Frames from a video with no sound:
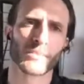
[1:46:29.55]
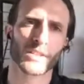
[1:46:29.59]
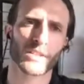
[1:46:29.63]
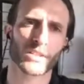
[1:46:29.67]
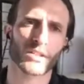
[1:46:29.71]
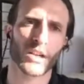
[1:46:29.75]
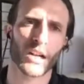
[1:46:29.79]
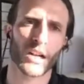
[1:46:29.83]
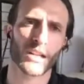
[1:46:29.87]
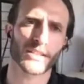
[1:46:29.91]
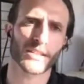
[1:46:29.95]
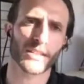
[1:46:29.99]

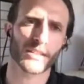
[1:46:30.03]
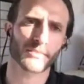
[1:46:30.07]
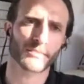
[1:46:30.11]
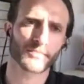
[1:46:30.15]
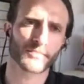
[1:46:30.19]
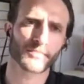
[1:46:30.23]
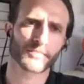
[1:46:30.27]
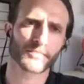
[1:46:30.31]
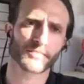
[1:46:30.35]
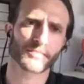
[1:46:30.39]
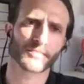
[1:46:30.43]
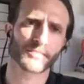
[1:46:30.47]
discussing.
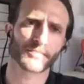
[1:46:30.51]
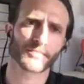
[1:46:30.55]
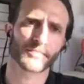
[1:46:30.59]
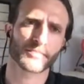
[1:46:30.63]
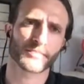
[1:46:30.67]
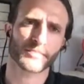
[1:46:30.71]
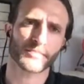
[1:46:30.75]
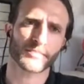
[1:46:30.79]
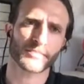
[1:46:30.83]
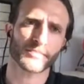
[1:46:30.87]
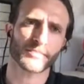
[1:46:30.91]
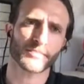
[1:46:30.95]

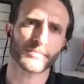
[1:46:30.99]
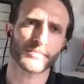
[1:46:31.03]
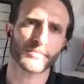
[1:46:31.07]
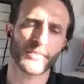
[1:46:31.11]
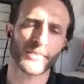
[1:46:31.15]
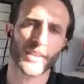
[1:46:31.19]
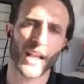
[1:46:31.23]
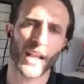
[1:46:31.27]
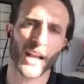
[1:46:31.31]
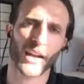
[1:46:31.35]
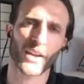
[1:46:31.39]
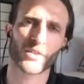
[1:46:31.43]

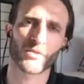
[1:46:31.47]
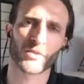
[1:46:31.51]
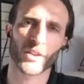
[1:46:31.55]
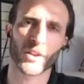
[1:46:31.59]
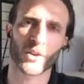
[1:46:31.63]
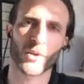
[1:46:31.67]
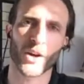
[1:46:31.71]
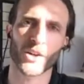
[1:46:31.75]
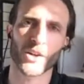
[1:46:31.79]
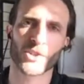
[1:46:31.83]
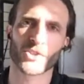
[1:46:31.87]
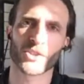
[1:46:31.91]
Thank you
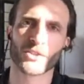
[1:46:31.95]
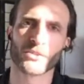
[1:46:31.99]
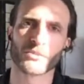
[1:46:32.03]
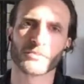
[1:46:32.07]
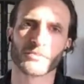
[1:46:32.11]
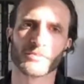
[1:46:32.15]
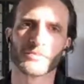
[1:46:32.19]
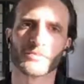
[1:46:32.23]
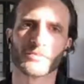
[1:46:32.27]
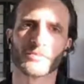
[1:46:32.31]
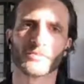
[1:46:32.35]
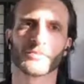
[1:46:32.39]
for the question.
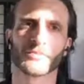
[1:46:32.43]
